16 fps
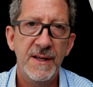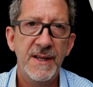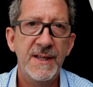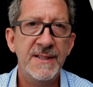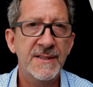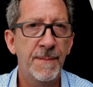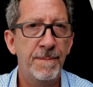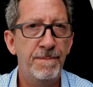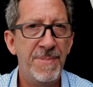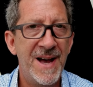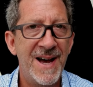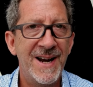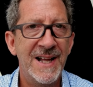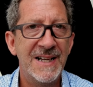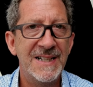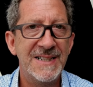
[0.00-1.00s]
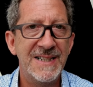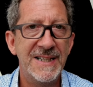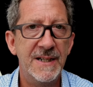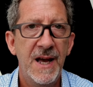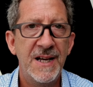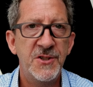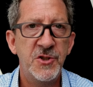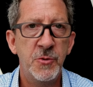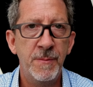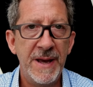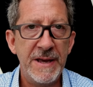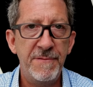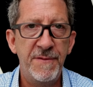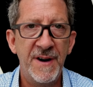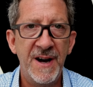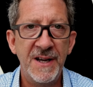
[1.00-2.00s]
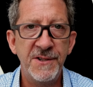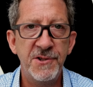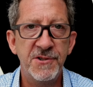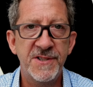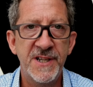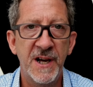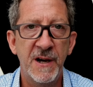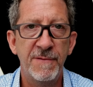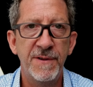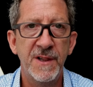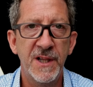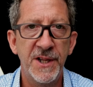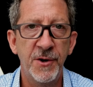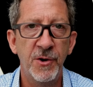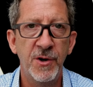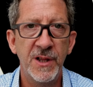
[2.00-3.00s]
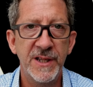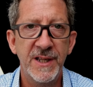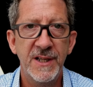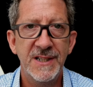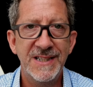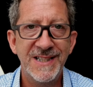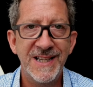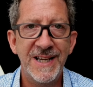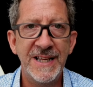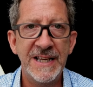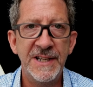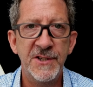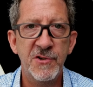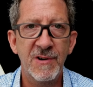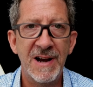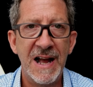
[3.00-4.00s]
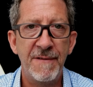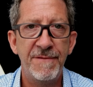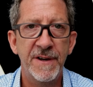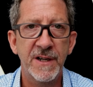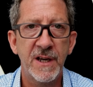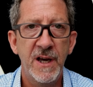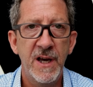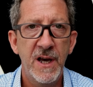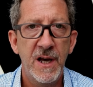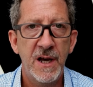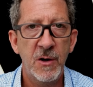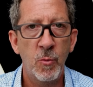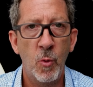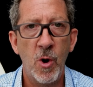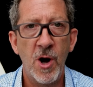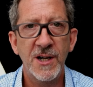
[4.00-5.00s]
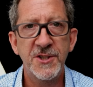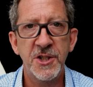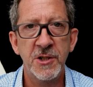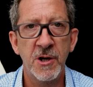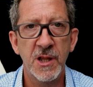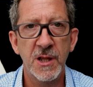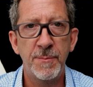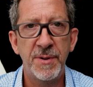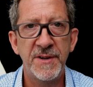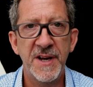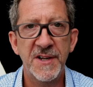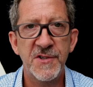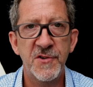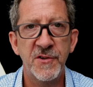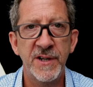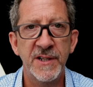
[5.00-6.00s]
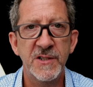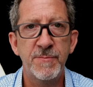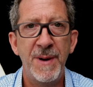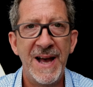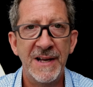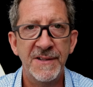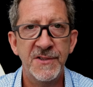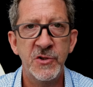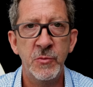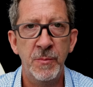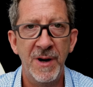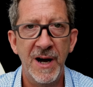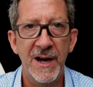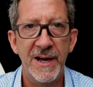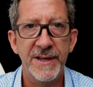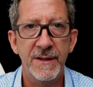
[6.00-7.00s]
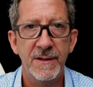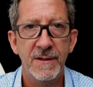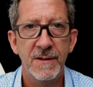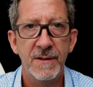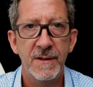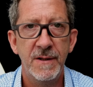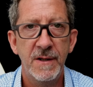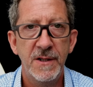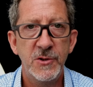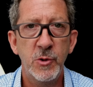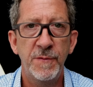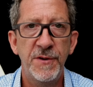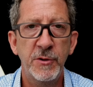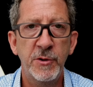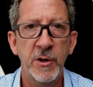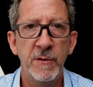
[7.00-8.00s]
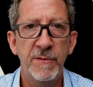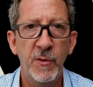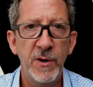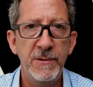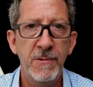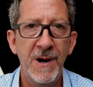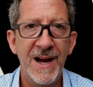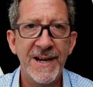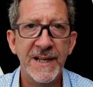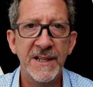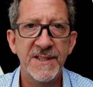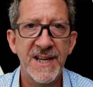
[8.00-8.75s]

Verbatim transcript: is a bad idea, as you may find yourself literally sitting in traffic and watching all the pedestrians pass you by. So if you can avoid riding a